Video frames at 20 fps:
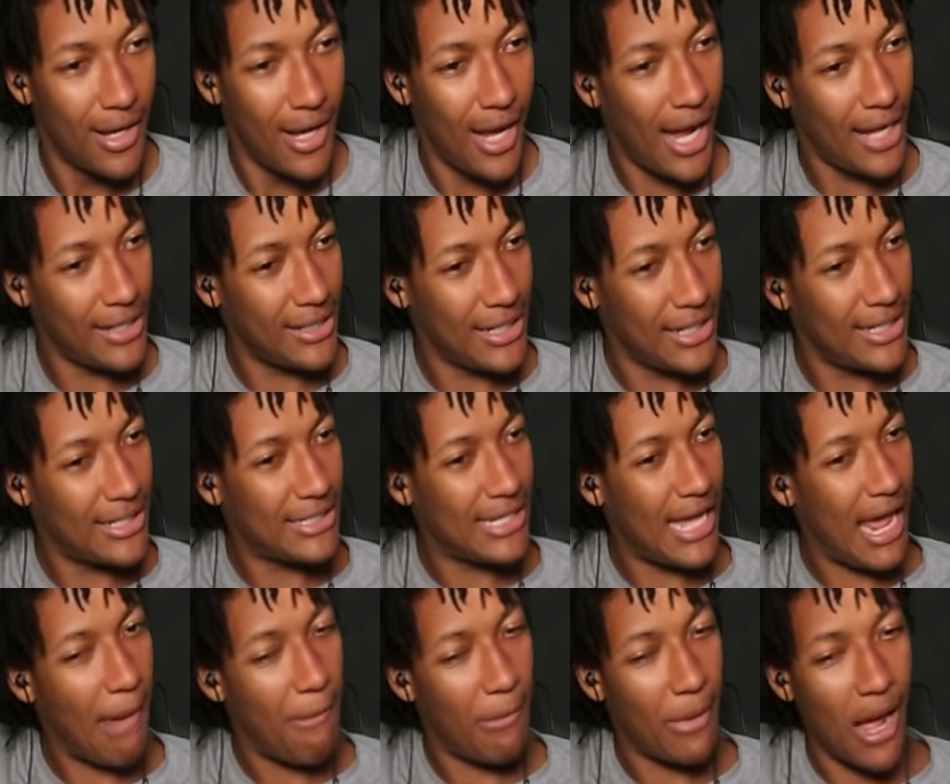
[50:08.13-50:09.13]
I think this
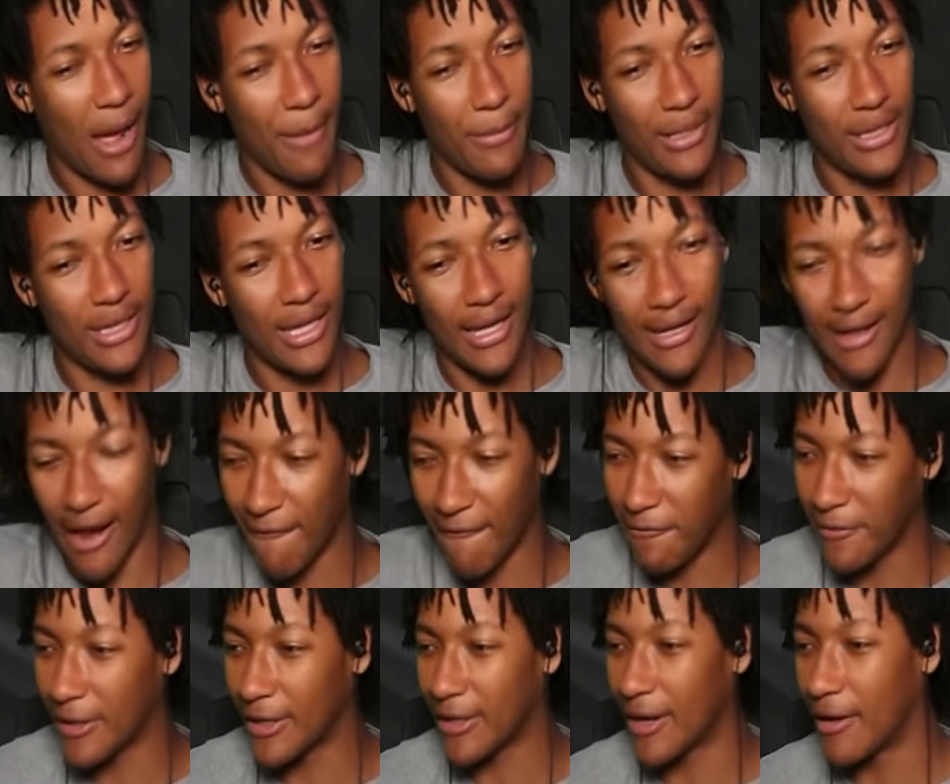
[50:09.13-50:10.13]
game got me like, I feel
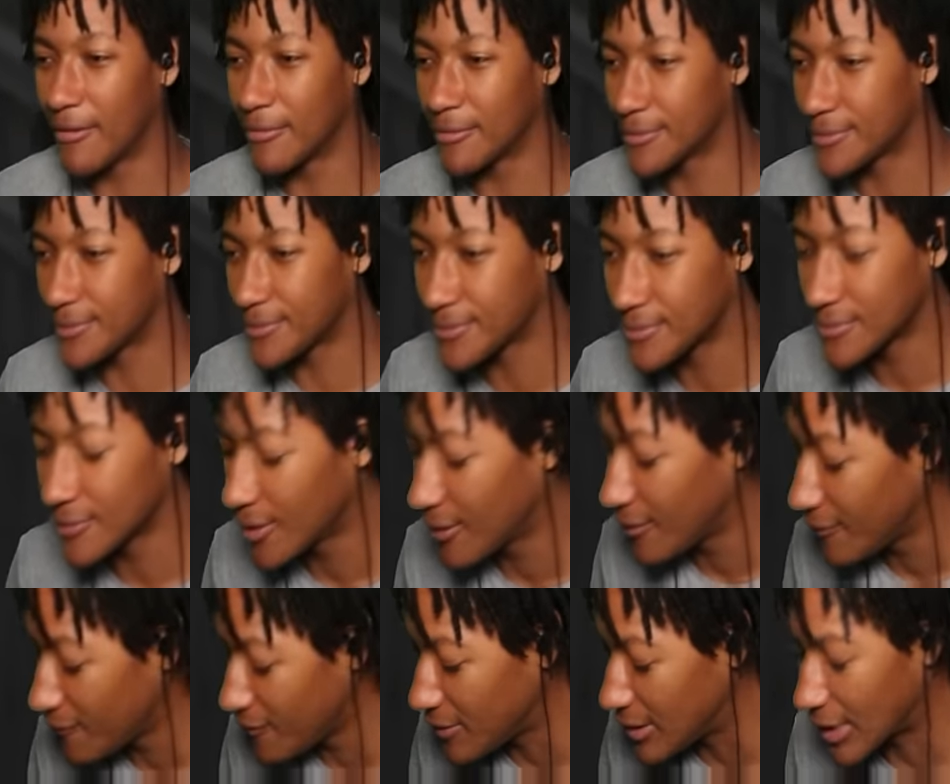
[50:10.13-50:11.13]
like,
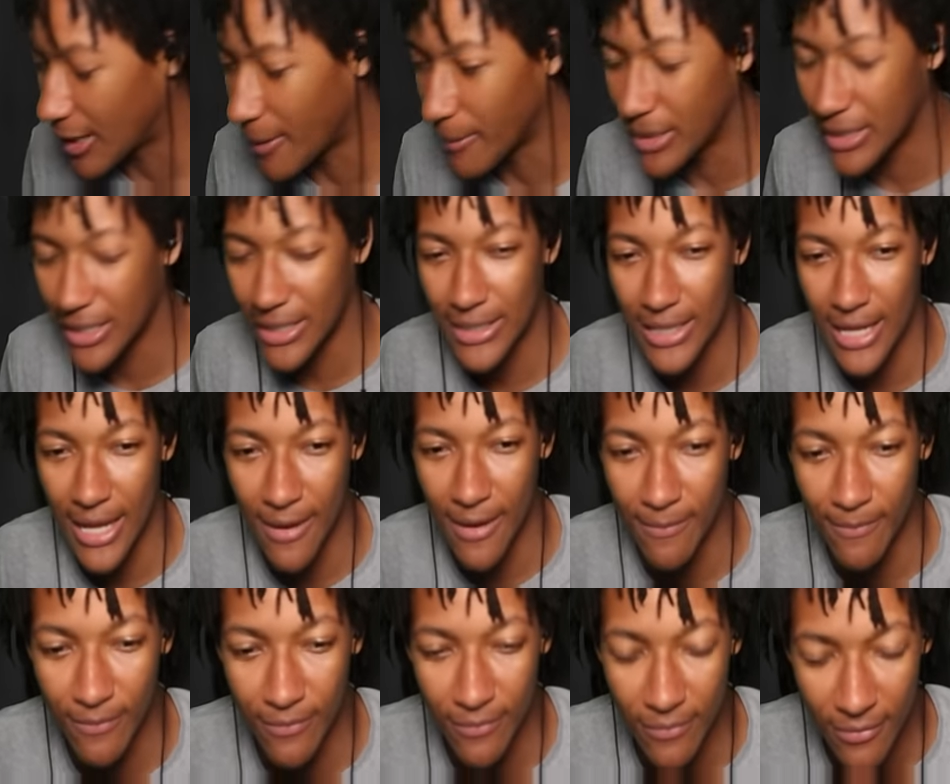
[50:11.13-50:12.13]
I feel like I'm in a
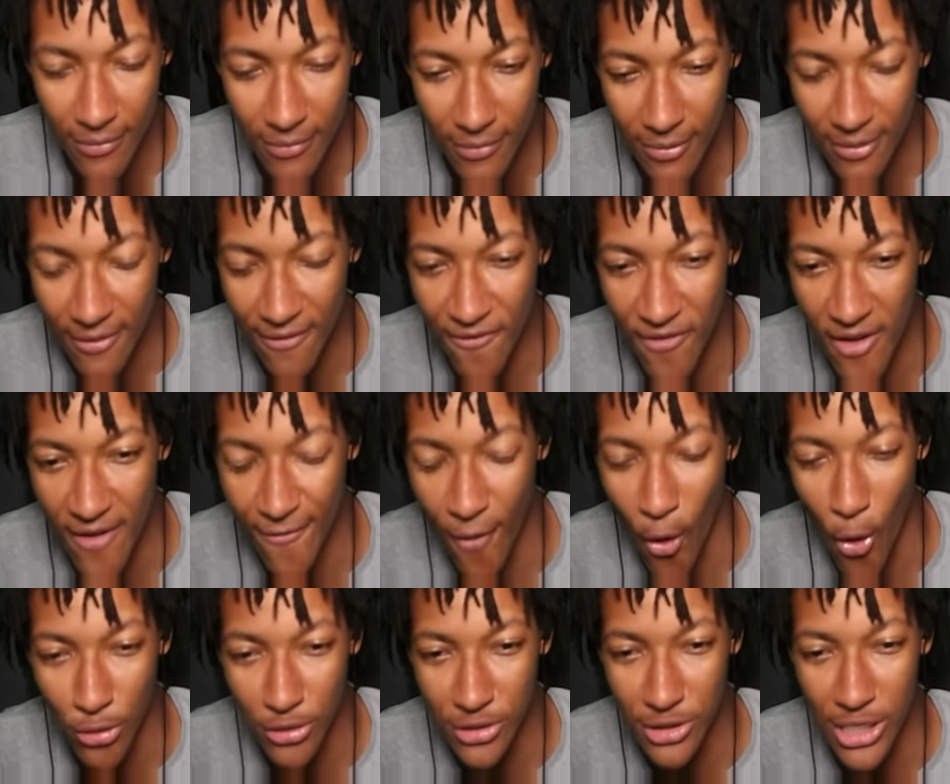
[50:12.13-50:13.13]
damn, the fifth
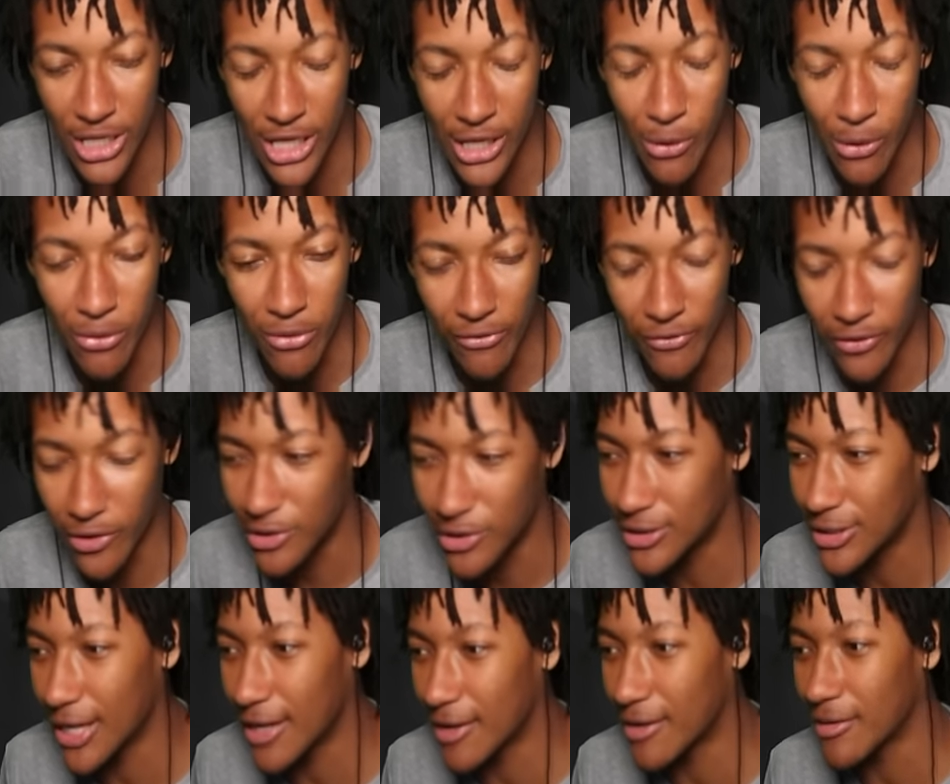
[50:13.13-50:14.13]
alternate universe.
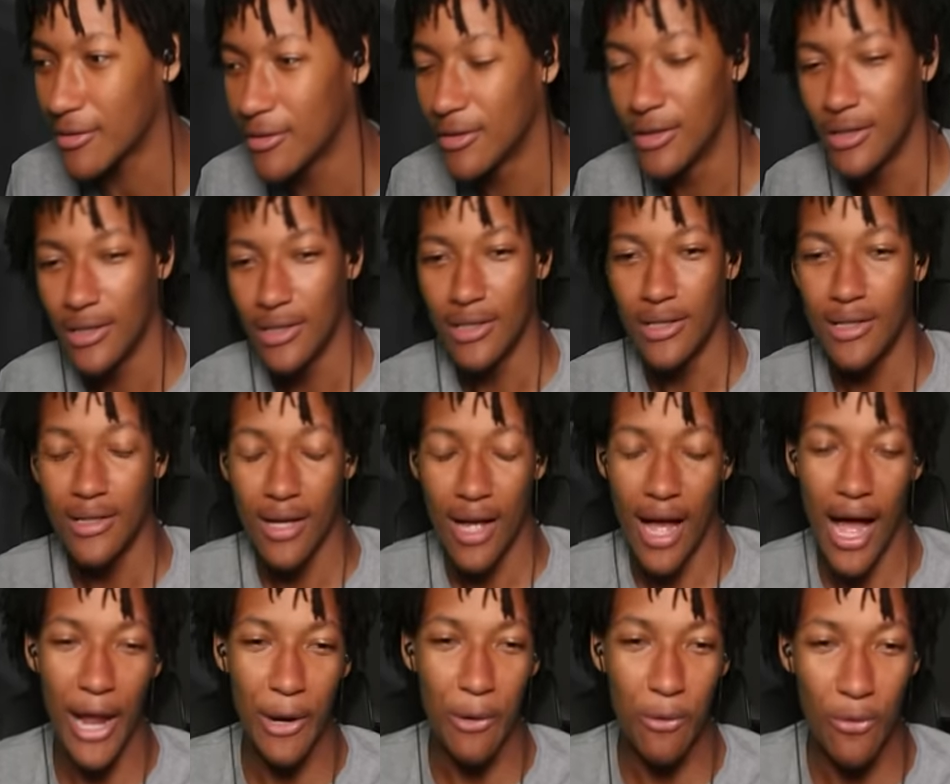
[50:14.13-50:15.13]
Like,
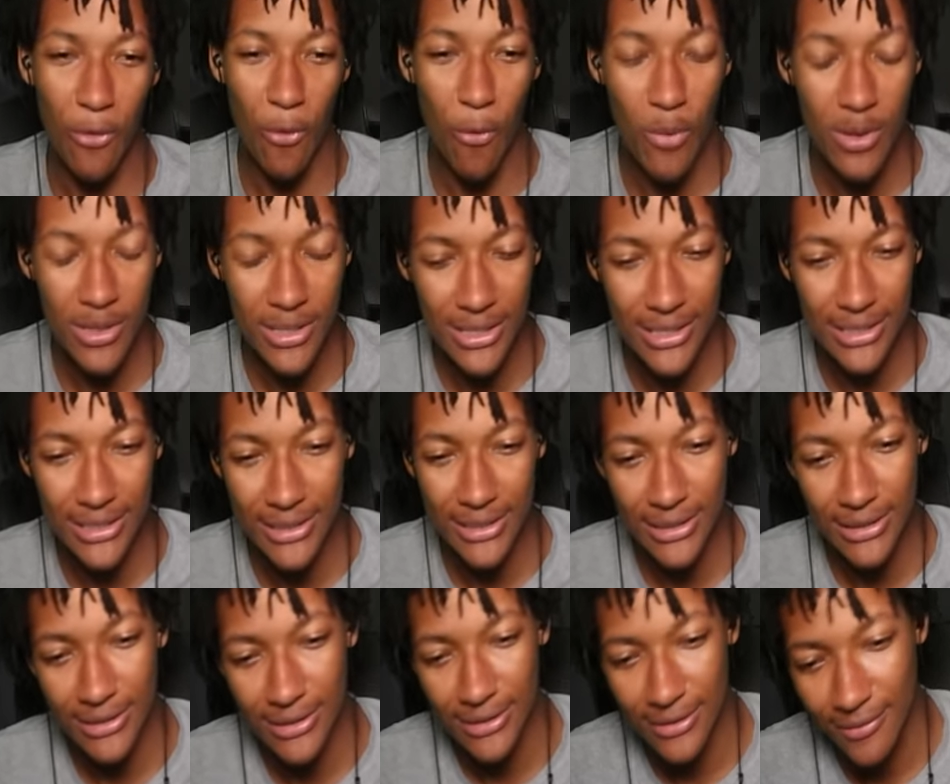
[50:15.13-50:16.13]
I don't know what this
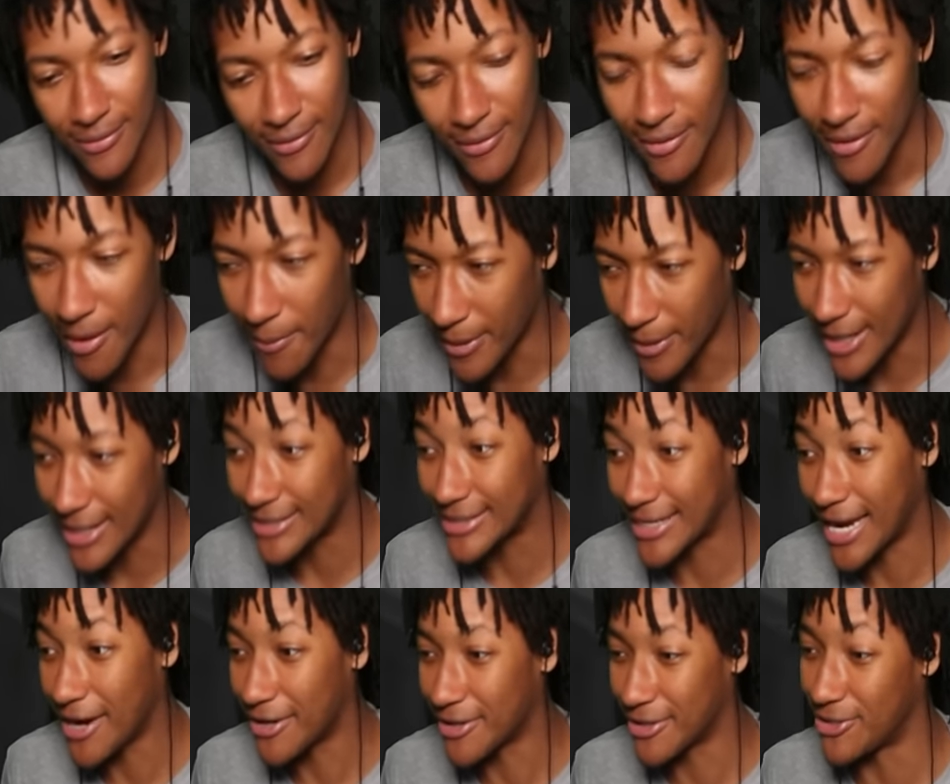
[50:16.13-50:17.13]
is. I'm getting
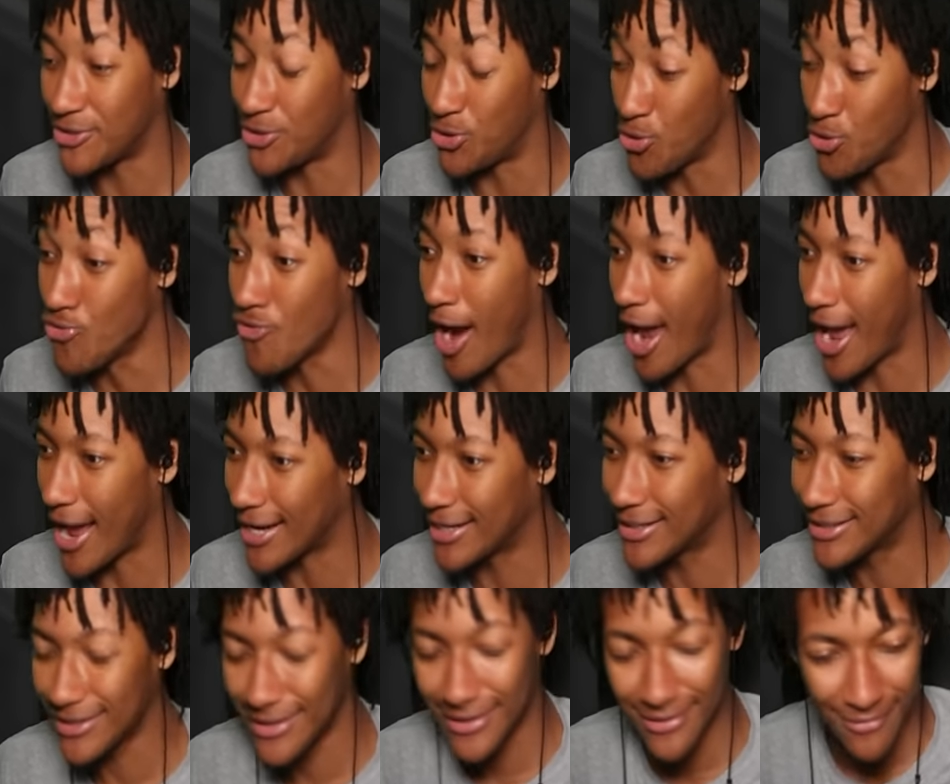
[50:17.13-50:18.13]
scared of
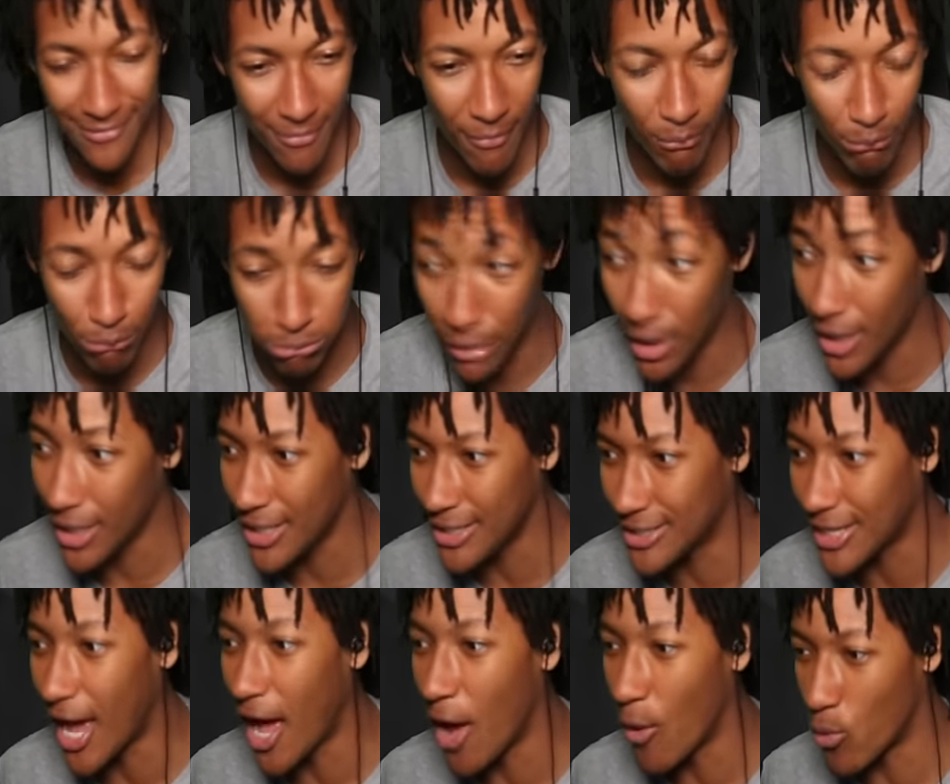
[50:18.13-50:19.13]
do-rags, bloody
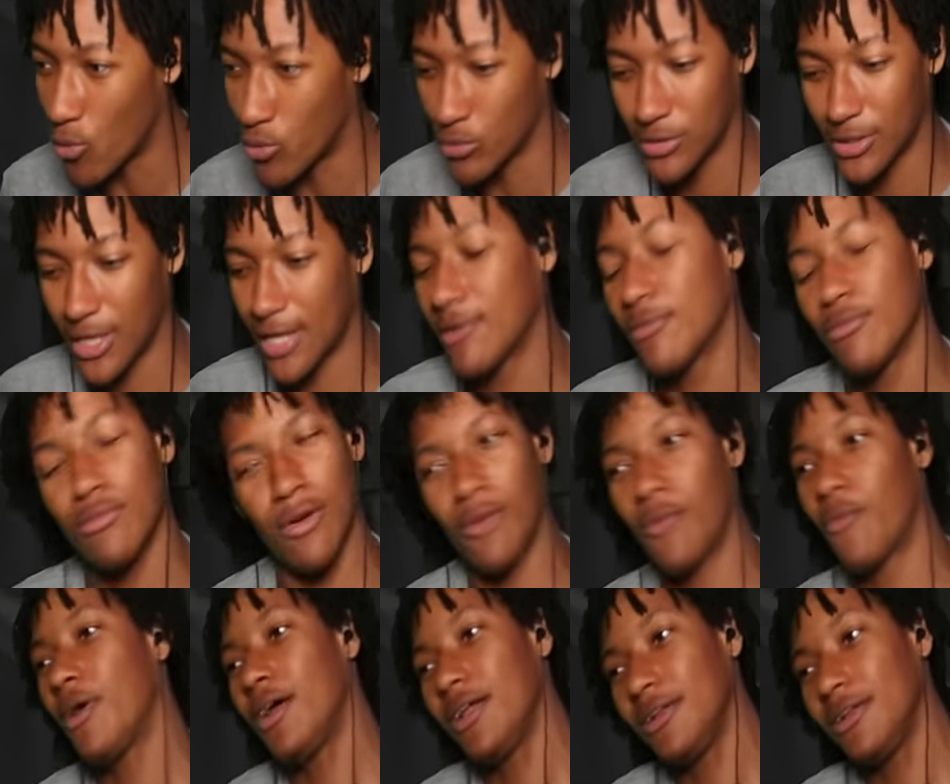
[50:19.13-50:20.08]
towels. Like, bro, what?